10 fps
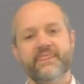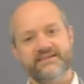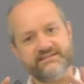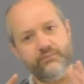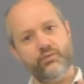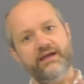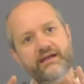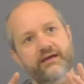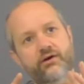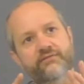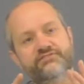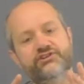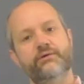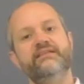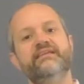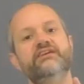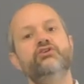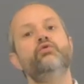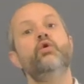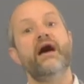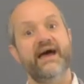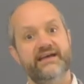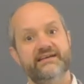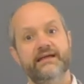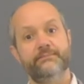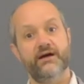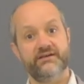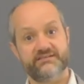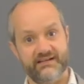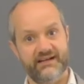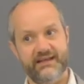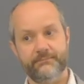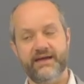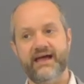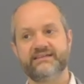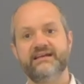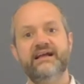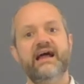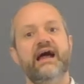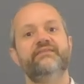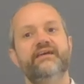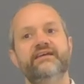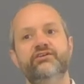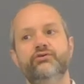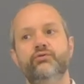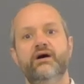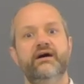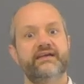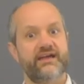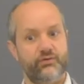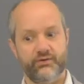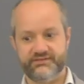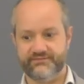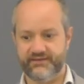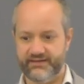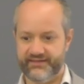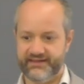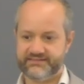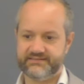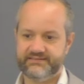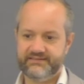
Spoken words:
Some way of showing that you had a personal impact and that you can quantify that.